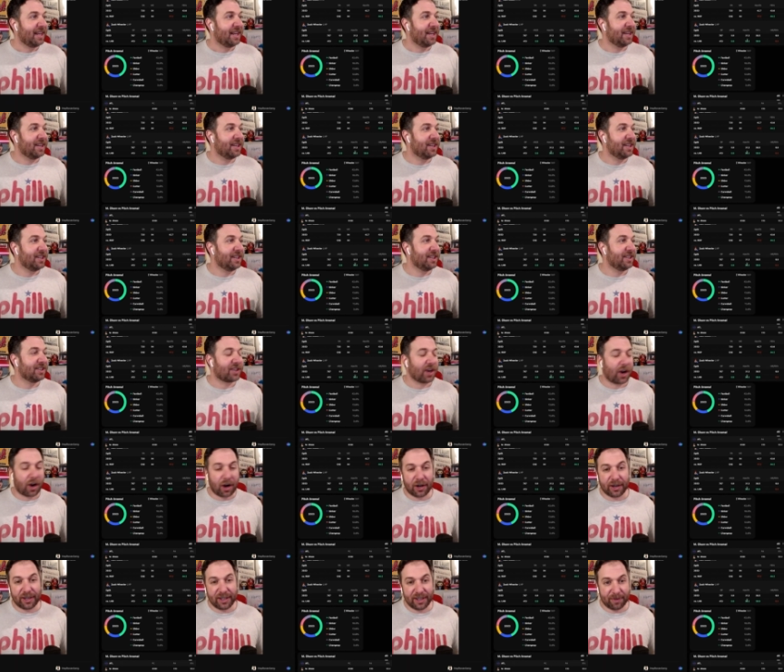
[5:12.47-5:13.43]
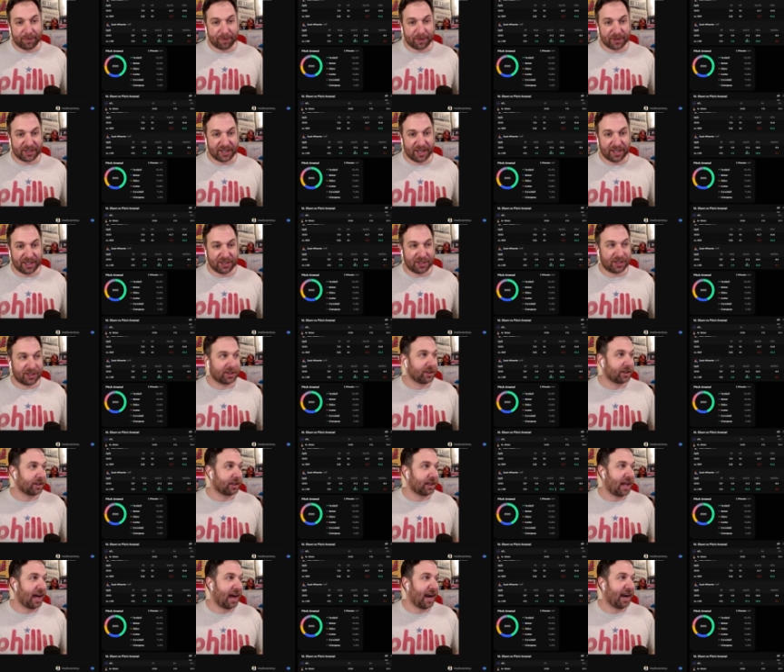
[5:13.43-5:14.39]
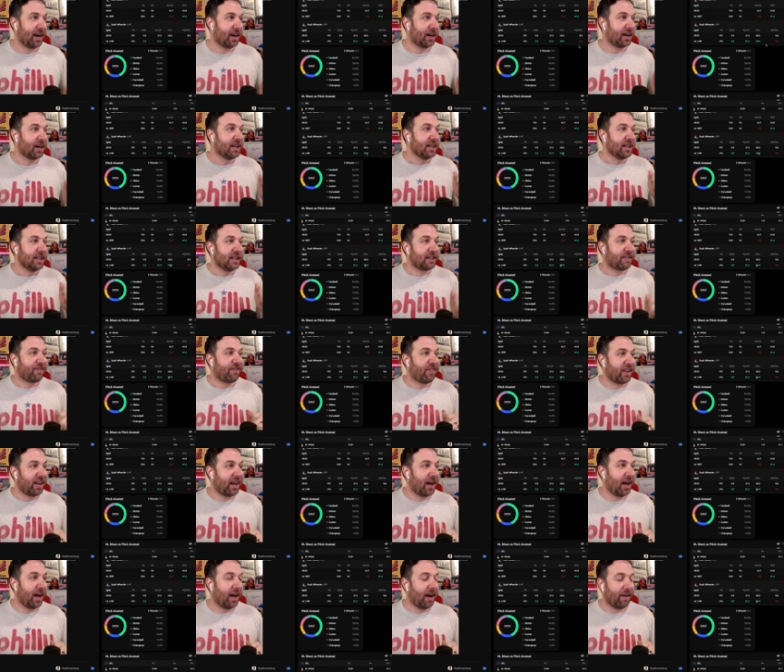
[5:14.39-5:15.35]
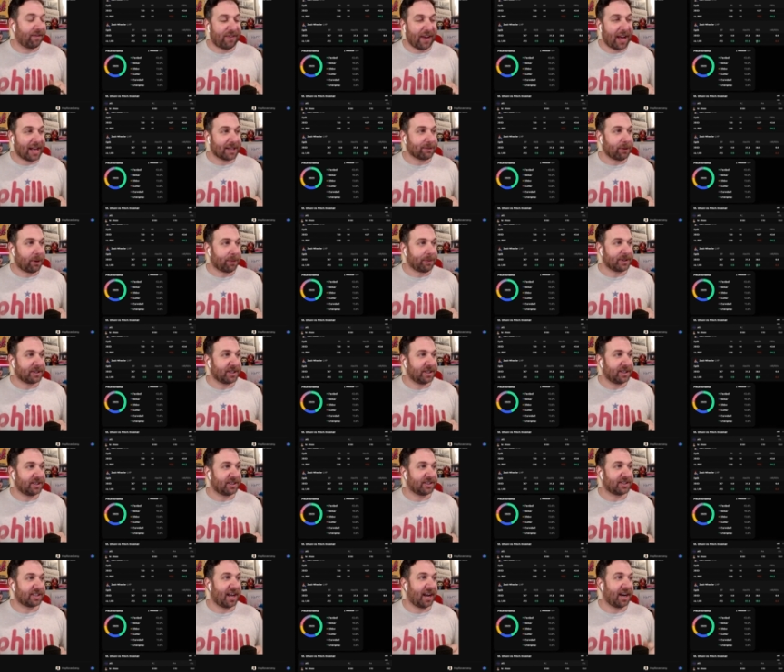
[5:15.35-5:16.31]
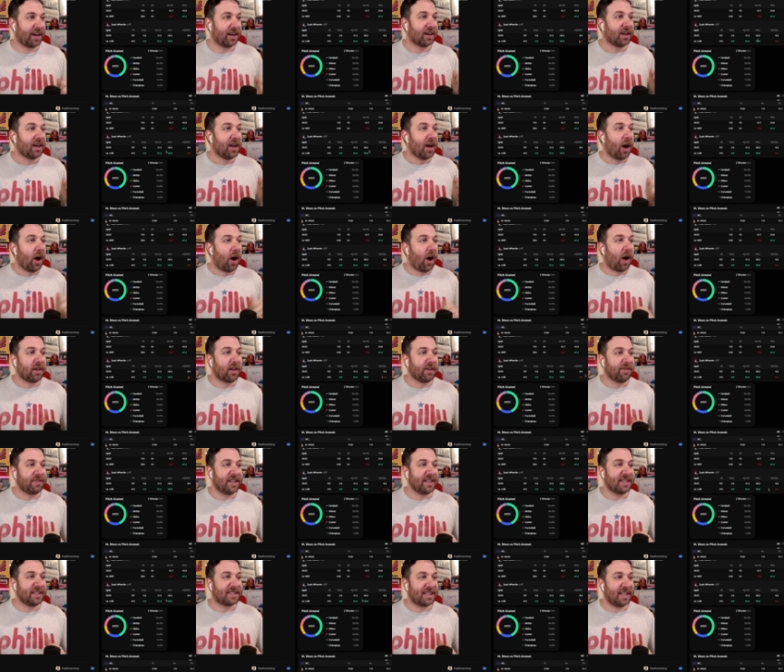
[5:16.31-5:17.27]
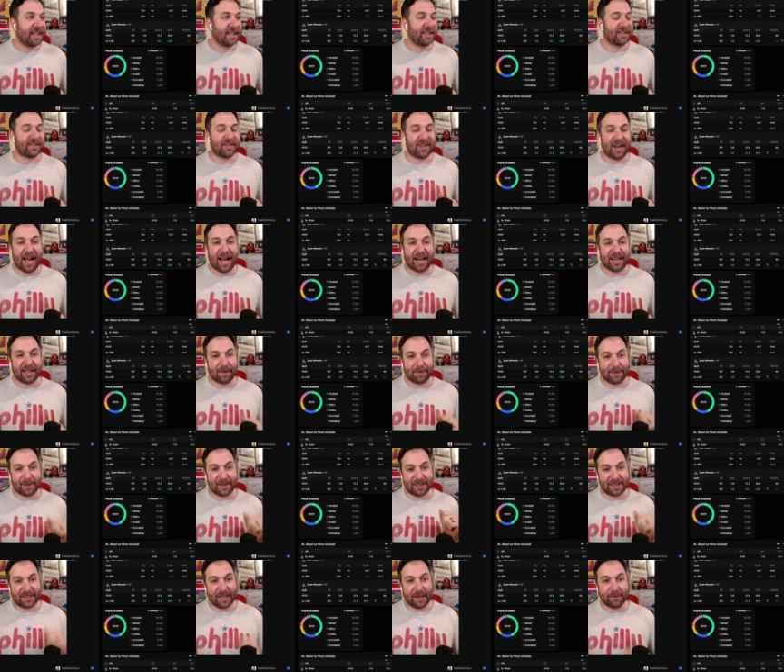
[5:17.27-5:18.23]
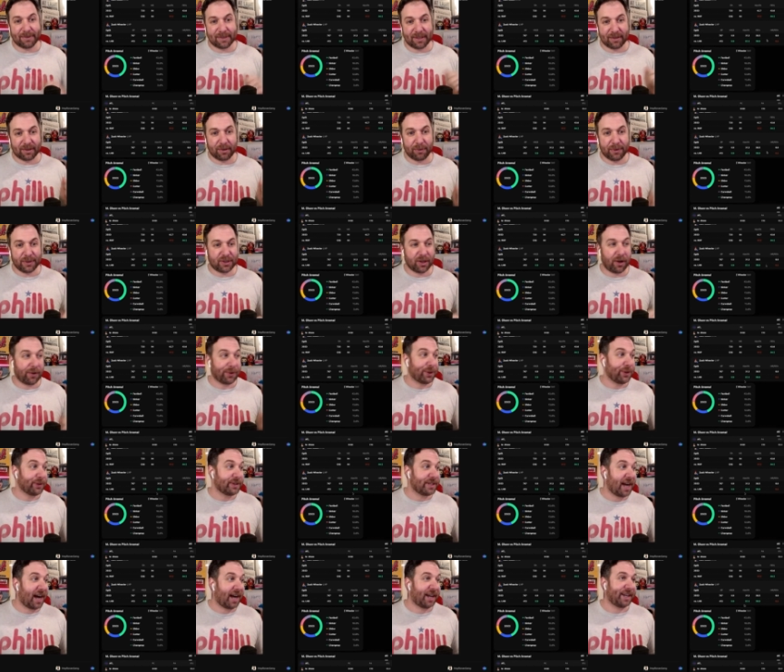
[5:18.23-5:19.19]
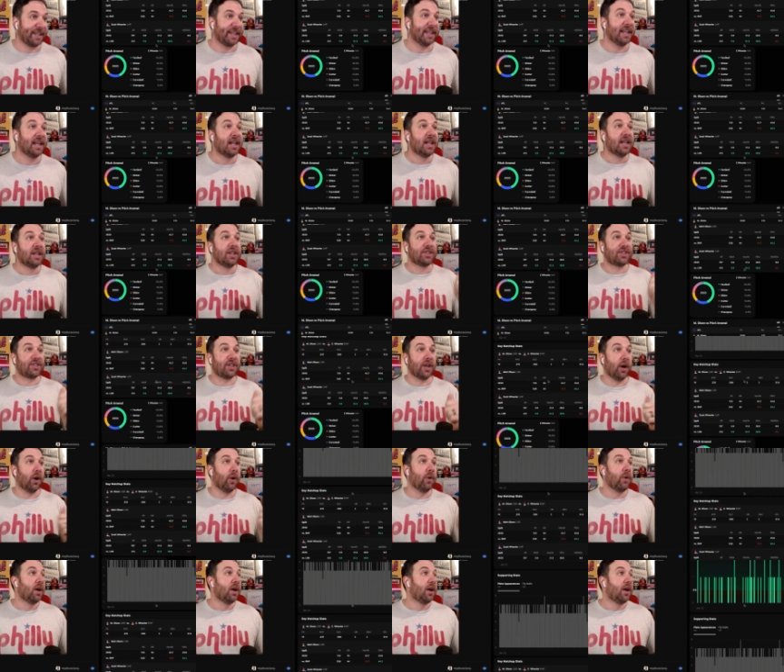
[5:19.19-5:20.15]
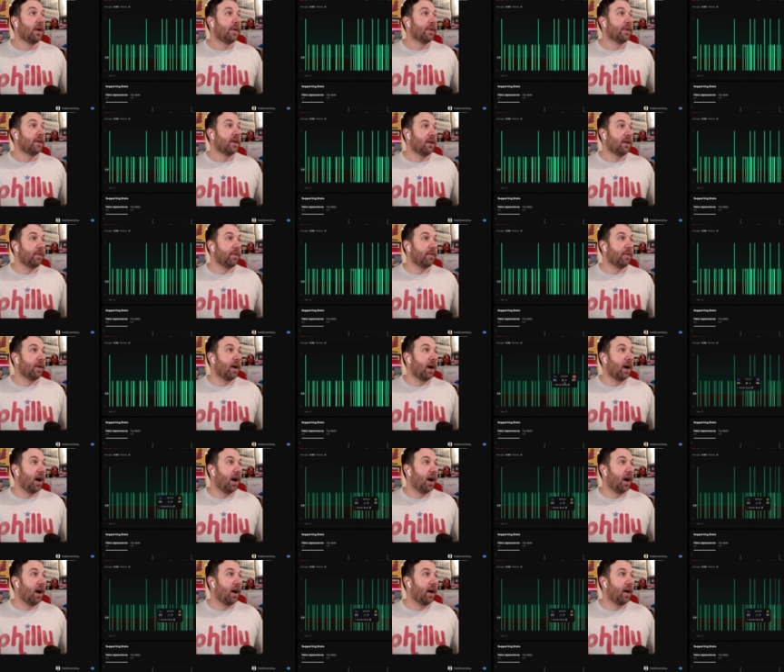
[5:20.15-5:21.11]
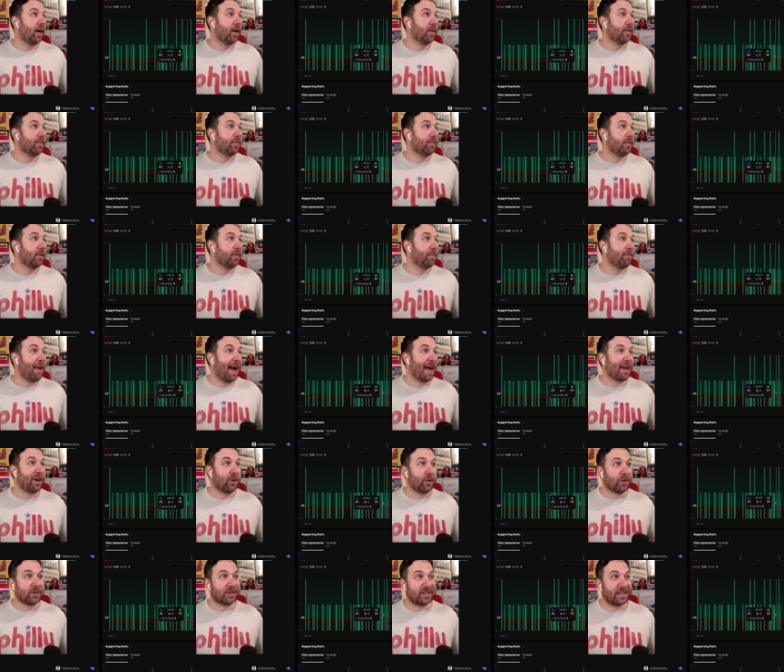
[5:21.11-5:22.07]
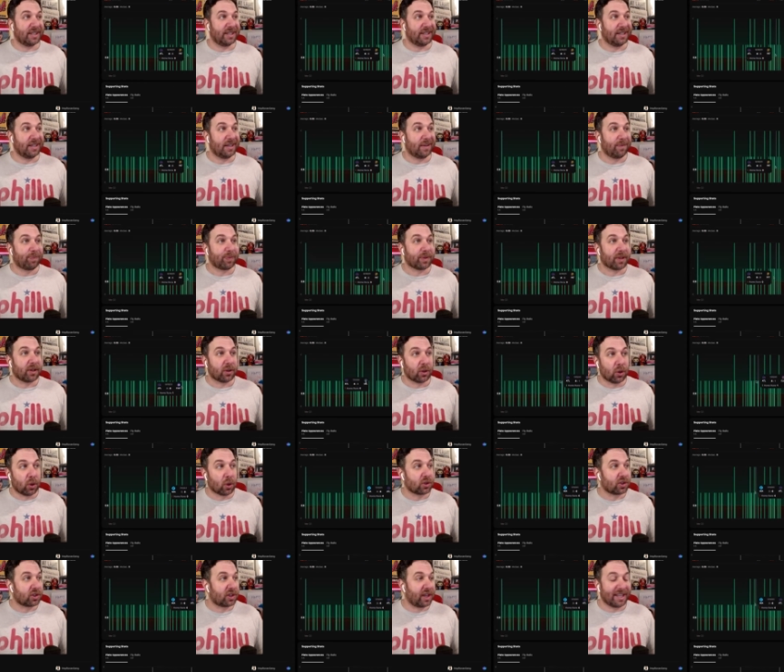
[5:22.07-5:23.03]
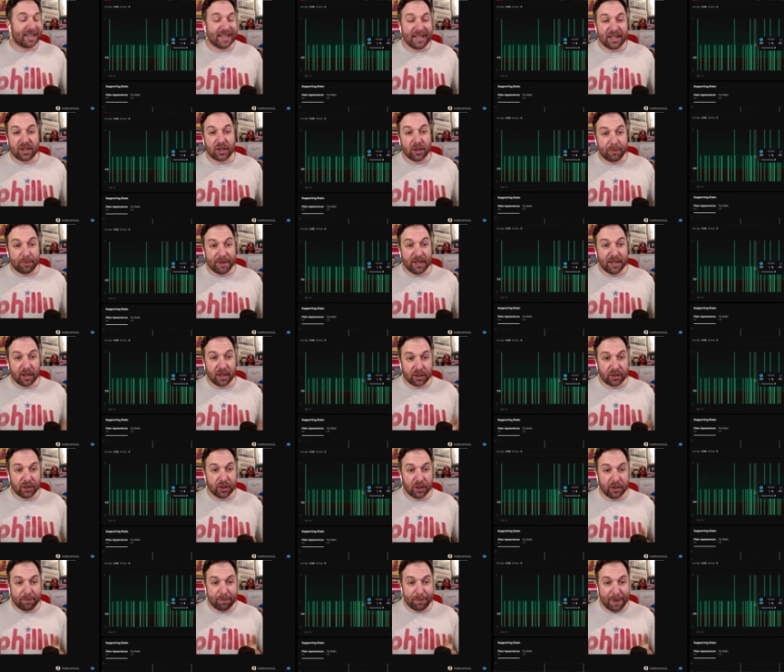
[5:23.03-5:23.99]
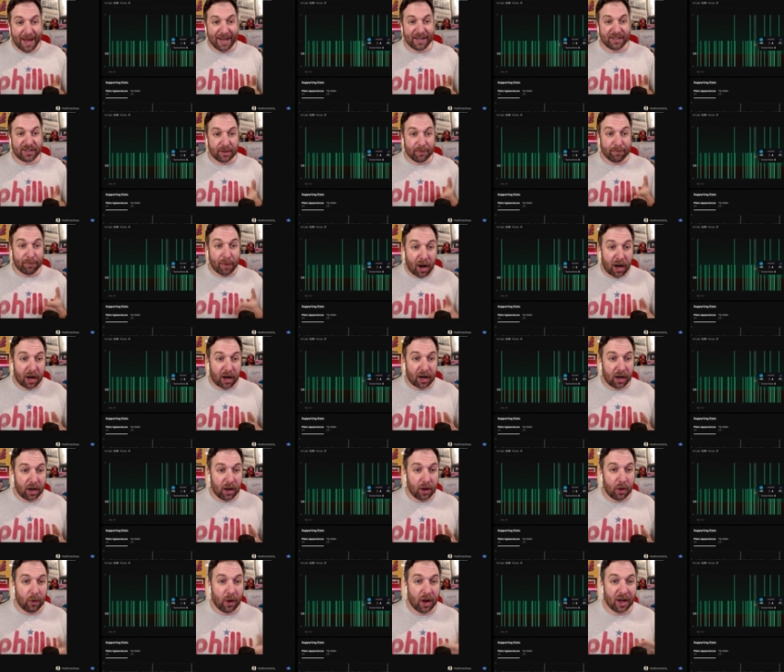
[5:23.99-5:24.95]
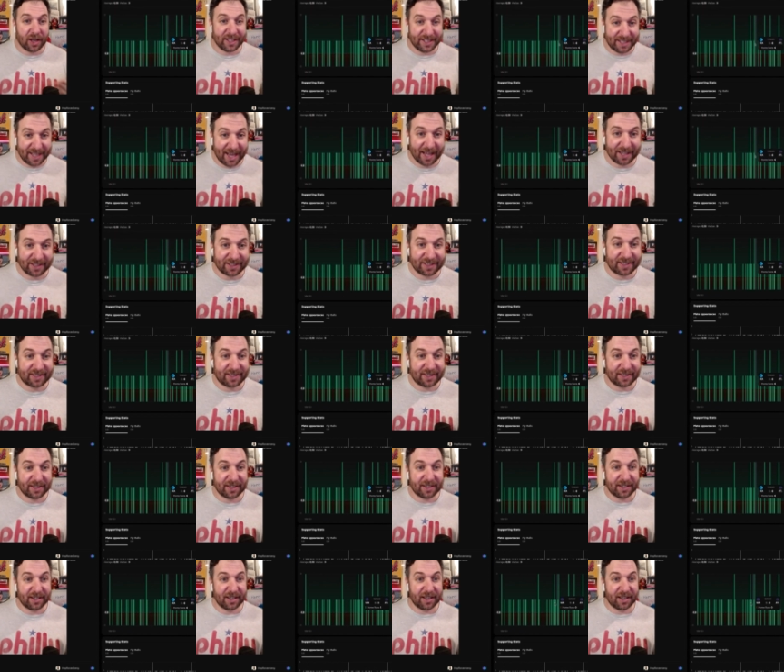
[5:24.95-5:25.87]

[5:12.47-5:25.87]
His hard hit percentage is a little higher. His fastball percentage is higher. All of these things are adding up to the same stuff that we saw with Ohtani. So Matt Olson looks like he could be a good bet tomorrow against